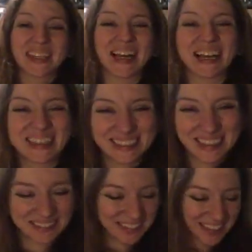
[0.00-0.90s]
Yeah,
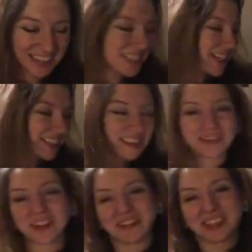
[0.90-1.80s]
definitely
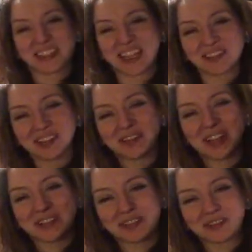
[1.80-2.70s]
childhood memories. That's what it
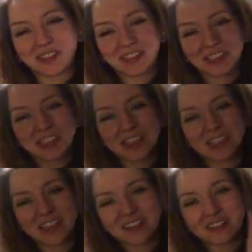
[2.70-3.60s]
makes me feel like.
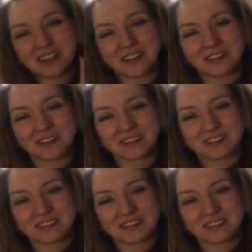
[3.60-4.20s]
Like, I don't know.